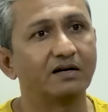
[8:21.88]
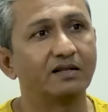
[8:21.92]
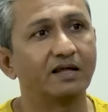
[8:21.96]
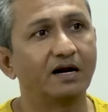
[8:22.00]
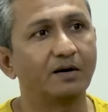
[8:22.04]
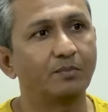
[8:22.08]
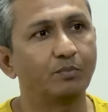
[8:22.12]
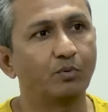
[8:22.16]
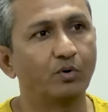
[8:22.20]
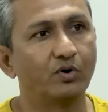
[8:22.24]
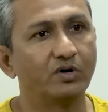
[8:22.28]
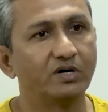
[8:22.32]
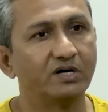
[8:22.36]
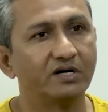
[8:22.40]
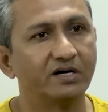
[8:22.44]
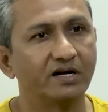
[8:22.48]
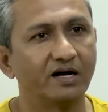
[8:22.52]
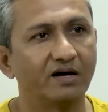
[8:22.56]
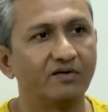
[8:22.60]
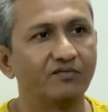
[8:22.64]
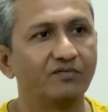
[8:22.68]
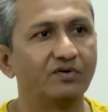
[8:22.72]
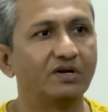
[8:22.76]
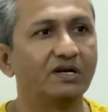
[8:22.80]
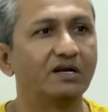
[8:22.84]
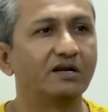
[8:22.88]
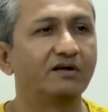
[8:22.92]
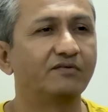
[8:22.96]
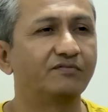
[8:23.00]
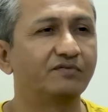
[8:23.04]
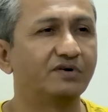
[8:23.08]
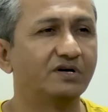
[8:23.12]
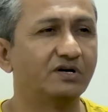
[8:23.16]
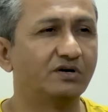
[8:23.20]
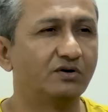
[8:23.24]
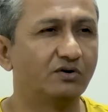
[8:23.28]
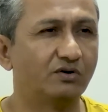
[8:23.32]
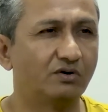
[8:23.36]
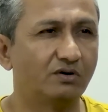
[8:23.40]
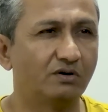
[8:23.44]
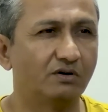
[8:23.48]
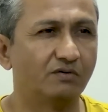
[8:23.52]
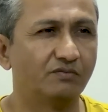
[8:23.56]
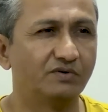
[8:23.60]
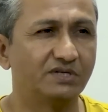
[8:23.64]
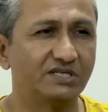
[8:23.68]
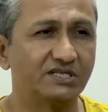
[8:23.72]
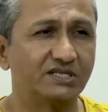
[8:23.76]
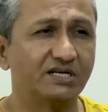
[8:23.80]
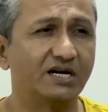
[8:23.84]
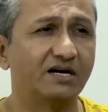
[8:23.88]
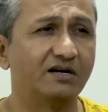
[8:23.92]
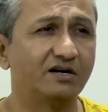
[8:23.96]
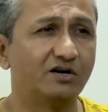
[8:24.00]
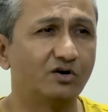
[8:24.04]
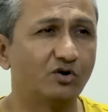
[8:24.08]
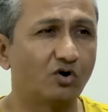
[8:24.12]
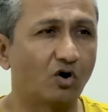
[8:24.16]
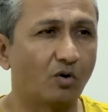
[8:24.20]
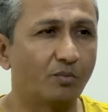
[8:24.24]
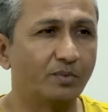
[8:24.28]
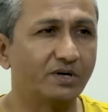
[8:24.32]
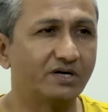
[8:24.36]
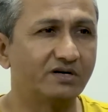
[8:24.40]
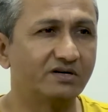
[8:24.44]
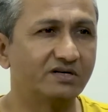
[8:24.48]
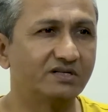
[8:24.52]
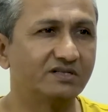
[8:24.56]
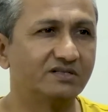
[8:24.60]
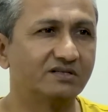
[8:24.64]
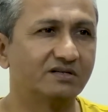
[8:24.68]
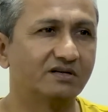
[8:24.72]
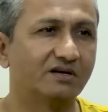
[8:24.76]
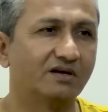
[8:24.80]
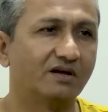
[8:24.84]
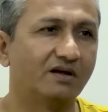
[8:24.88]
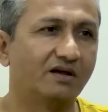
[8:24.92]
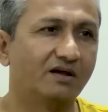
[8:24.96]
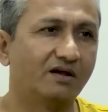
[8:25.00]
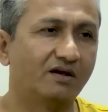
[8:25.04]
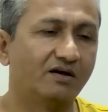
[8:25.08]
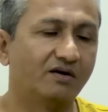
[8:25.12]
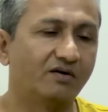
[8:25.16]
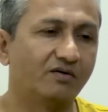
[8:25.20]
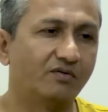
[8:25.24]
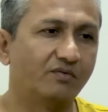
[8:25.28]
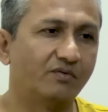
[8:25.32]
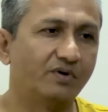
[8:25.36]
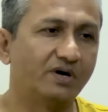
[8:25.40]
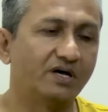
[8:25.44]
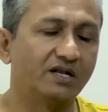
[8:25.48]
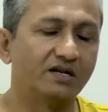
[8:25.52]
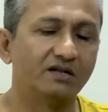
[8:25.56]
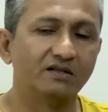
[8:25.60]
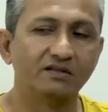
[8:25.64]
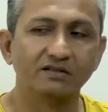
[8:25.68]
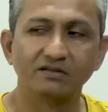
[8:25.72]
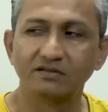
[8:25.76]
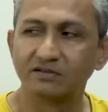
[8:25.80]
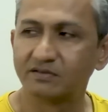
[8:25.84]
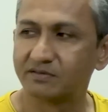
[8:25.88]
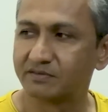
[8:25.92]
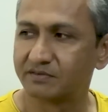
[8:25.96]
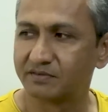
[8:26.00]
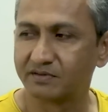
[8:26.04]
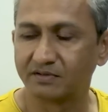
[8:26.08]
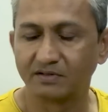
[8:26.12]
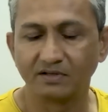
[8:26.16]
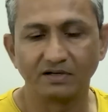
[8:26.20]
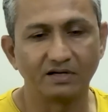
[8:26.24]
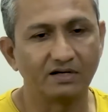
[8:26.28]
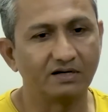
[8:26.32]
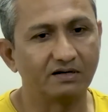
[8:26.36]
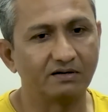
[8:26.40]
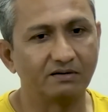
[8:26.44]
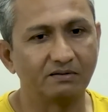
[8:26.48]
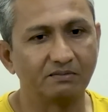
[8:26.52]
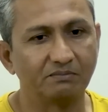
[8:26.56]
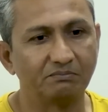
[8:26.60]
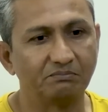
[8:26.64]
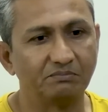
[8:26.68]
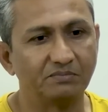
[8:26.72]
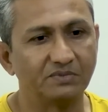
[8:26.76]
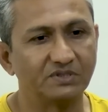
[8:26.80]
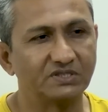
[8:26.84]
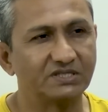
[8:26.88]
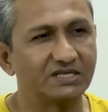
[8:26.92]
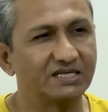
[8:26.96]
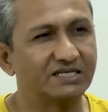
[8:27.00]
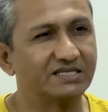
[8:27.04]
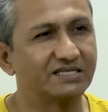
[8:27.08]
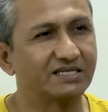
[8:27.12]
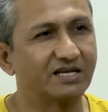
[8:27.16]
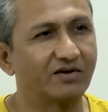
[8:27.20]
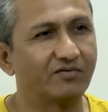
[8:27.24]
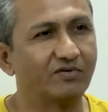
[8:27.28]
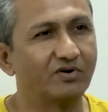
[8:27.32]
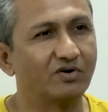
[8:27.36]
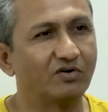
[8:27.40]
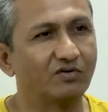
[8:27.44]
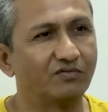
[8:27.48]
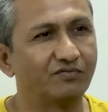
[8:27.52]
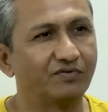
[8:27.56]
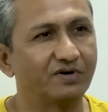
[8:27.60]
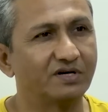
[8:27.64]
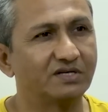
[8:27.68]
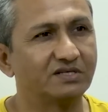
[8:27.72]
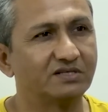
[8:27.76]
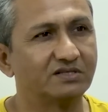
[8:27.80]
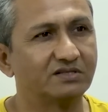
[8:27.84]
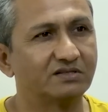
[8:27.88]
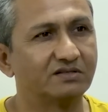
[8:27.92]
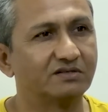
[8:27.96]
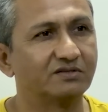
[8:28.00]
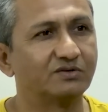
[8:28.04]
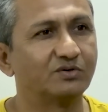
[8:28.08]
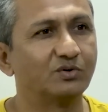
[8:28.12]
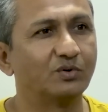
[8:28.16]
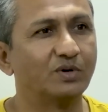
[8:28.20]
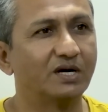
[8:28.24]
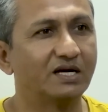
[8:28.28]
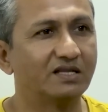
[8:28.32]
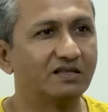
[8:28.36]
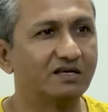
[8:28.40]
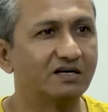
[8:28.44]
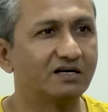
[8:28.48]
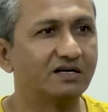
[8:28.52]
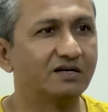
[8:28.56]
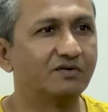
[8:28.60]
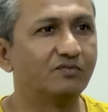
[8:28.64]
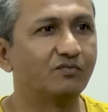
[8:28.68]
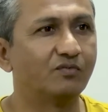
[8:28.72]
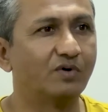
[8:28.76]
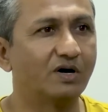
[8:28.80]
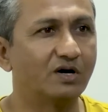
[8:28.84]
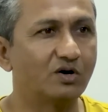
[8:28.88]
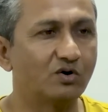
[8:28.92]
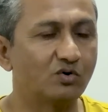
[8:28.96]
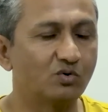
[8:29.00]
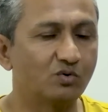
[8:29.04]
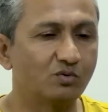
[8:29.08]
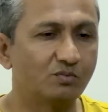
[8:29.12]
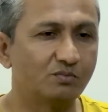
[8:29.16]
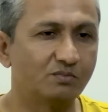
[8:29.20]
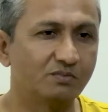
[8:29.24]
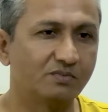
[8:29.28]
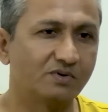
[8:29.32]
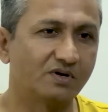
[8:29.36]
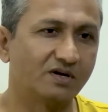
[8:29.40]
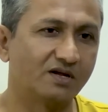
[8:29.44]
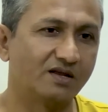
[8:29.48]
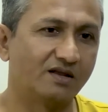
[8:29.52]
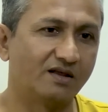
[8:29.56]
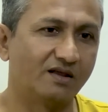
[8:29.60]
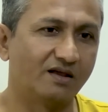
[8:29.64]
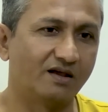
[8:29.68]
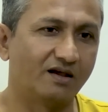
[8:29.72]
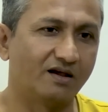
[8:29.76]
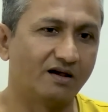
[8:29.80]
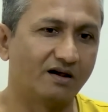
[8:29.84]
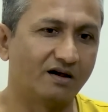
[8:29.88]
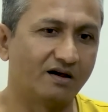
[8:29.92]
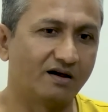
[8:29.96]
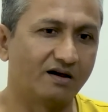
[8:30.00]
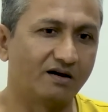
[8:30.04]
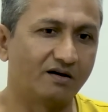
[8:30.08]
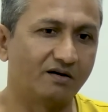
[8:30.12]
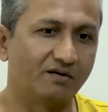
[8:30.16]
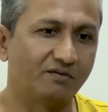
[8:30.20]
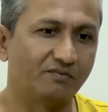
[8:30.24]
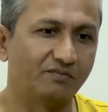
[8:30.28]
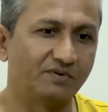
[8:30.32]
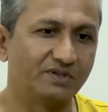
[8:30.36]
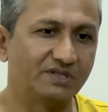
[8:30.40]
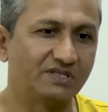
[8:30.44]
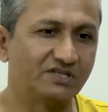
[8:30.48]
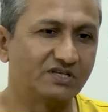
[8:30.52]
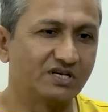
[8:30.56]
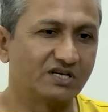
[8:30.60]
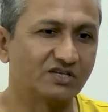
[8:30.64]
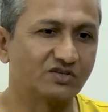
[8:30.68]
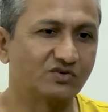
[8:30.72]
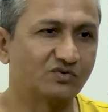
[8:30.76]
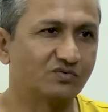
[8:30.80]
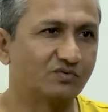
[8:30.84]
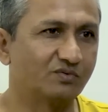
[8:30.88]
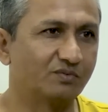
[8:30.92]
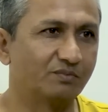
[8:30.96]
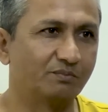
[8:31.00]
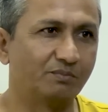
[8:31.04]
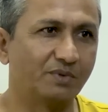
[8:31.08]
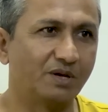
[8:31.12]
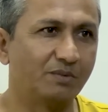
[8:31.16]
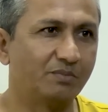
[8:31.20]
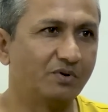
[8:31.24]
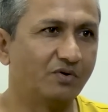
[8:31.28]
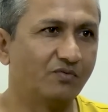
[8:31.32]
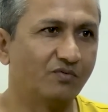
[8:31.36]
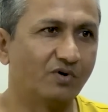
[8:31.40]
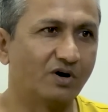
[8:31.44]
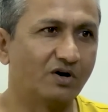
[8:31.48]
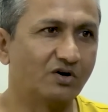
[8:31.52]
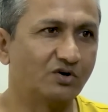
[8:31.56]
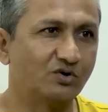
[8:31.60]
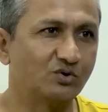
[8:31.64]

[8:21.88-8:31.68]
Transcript: that point in time, we stayed in dormitories, wherein 6-7 of us together in one room, with just maybe one